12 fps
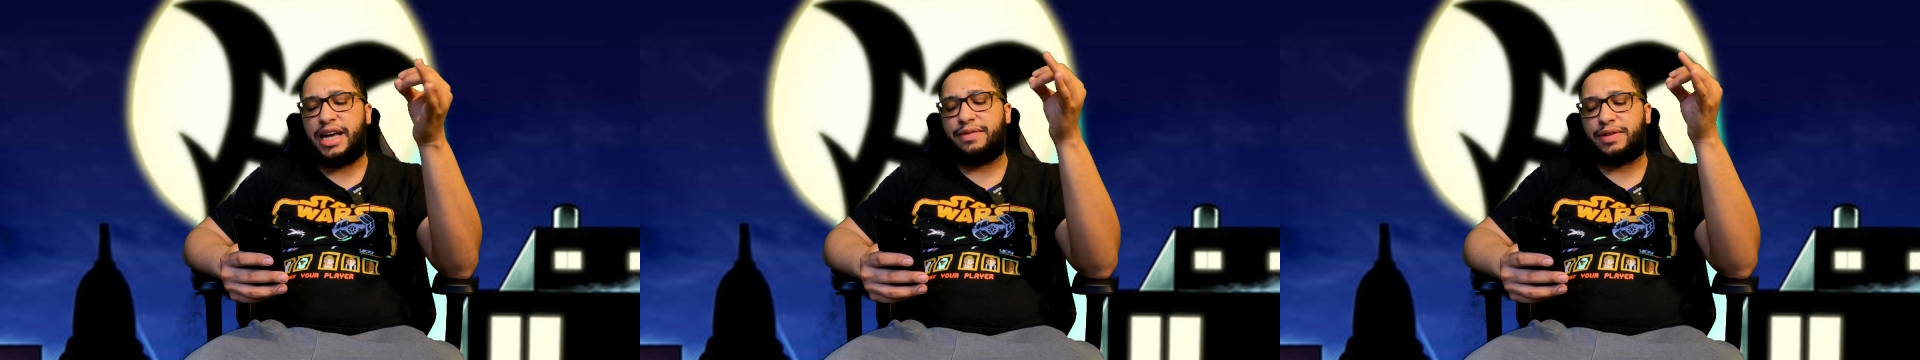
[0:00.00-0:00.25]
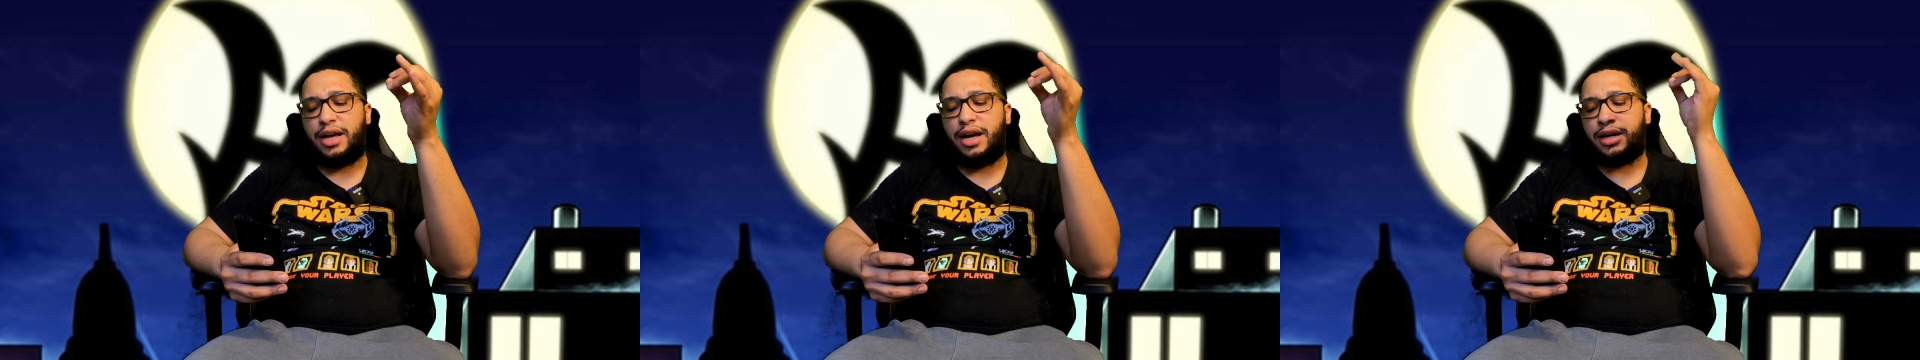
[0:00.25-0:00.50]

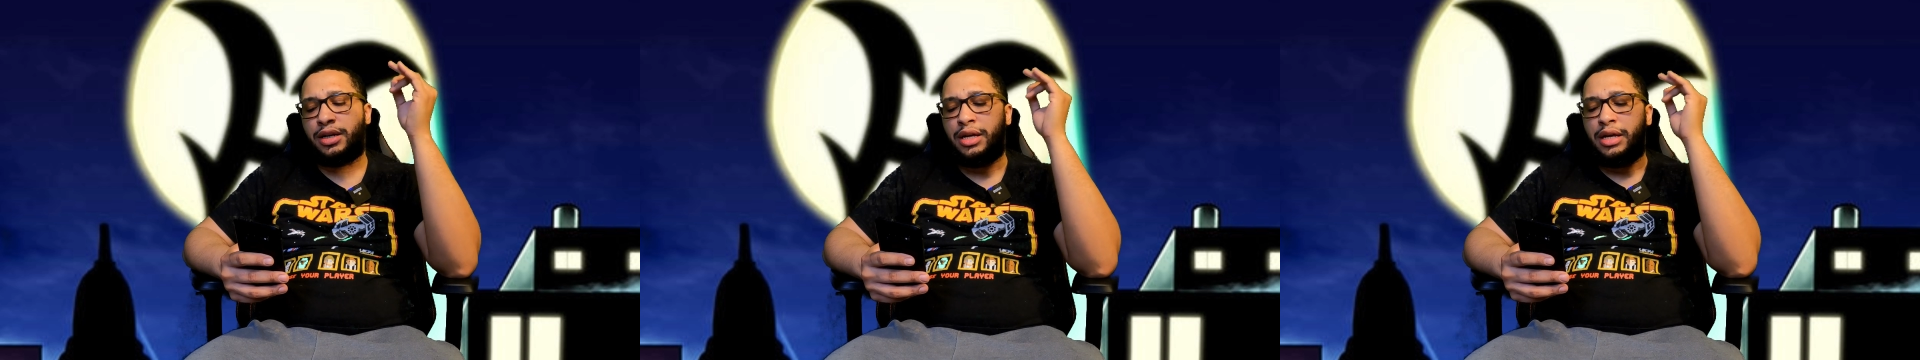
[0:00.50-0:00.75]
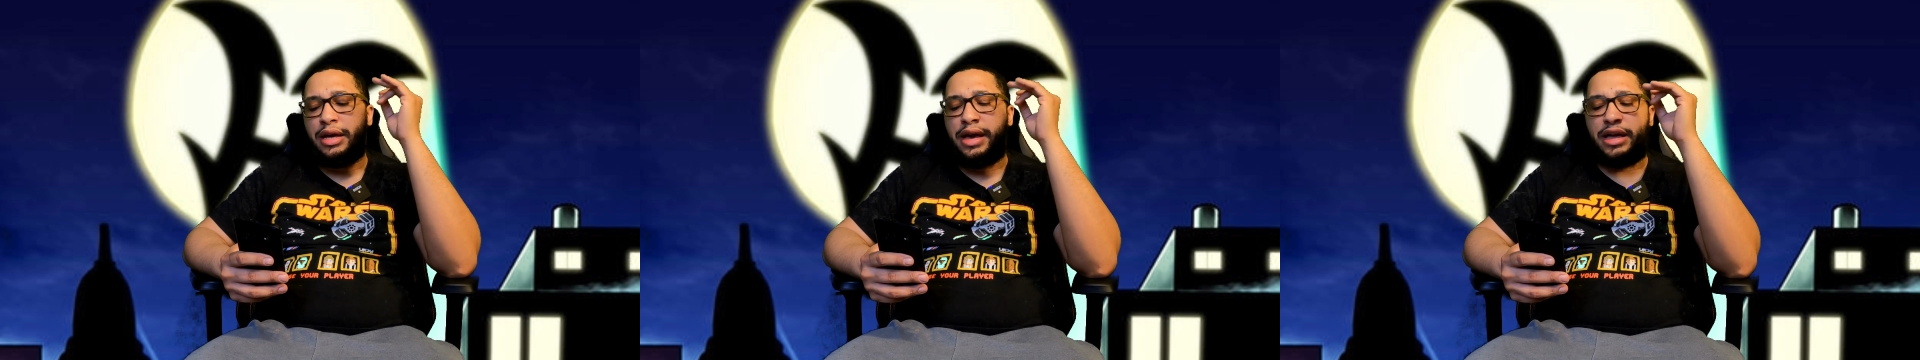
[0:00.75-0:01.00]
Lock
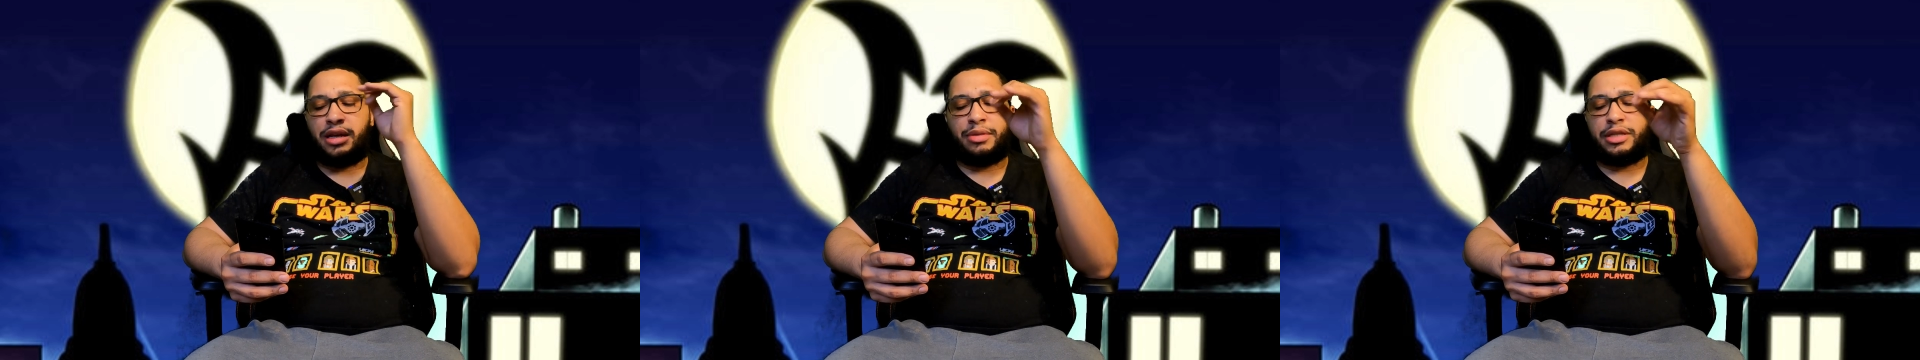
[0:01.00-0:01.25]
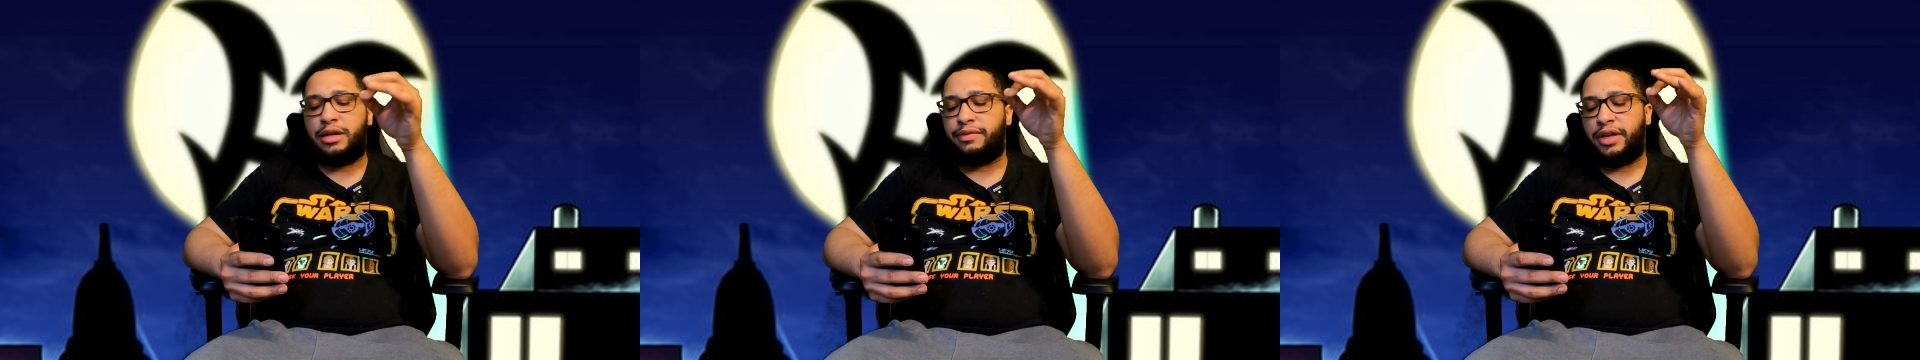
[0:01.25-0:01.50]
and Limit
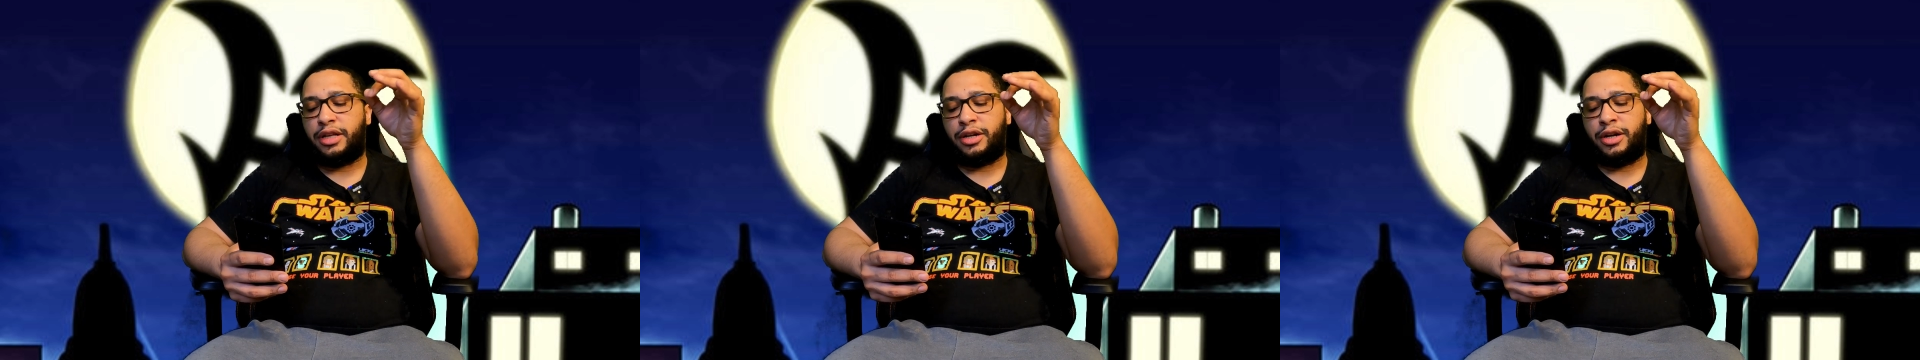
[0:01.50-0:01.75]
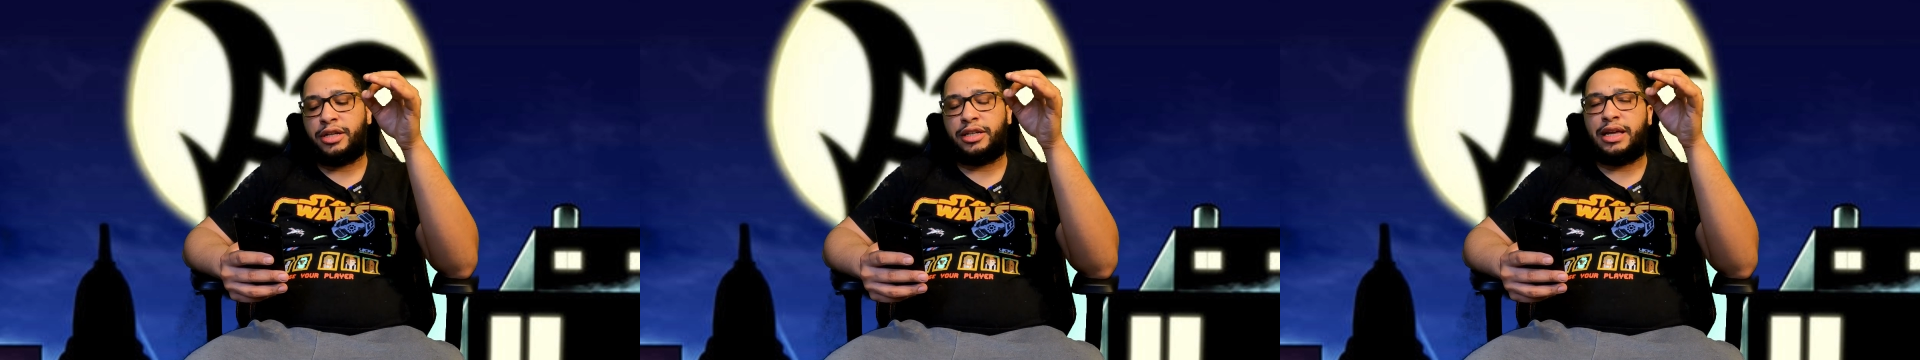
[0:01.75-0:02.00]
the Adventure
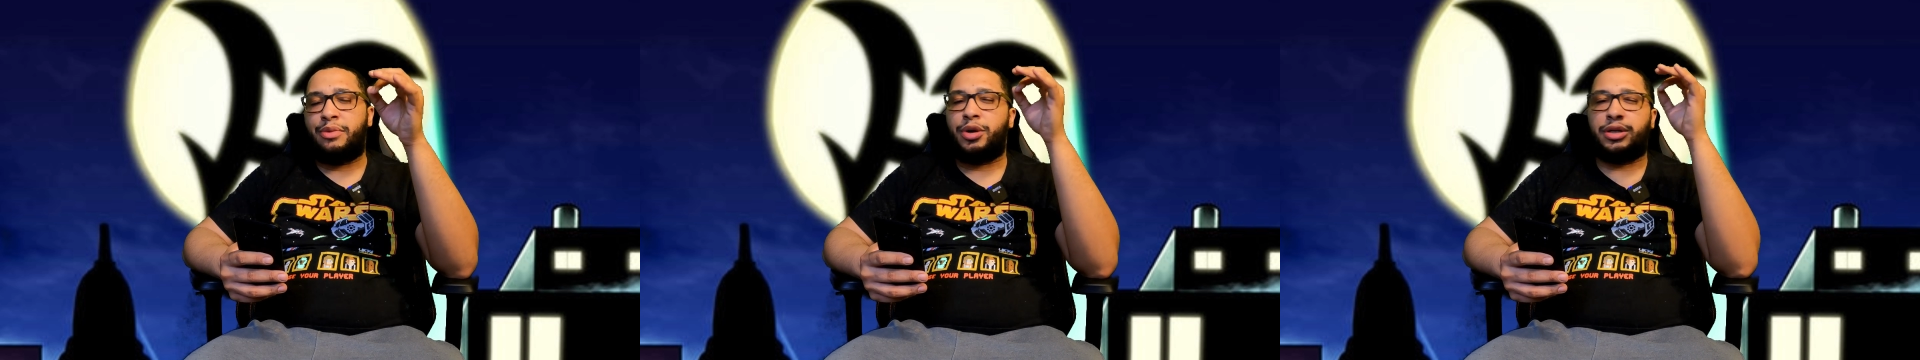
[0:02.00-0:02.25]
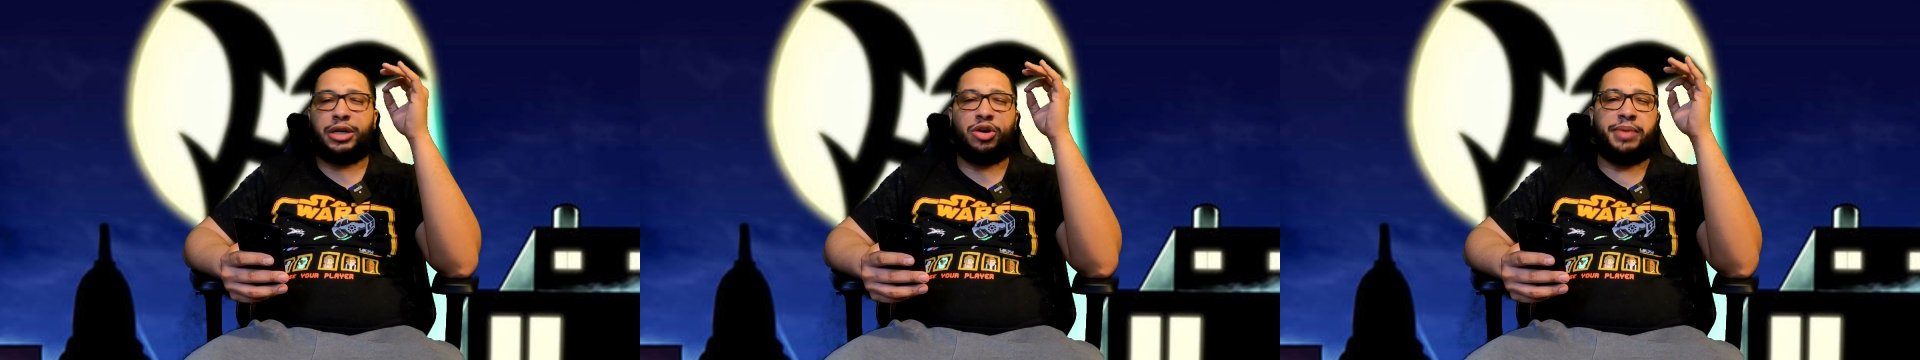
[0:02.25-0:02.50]
Engine that we're
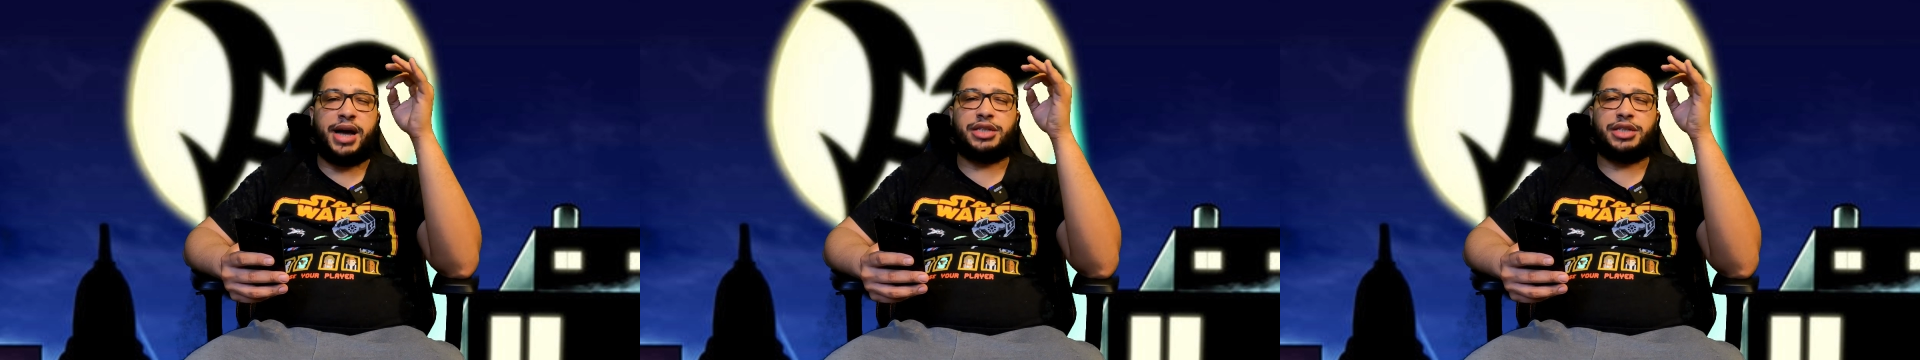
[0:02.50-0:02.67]
going to go back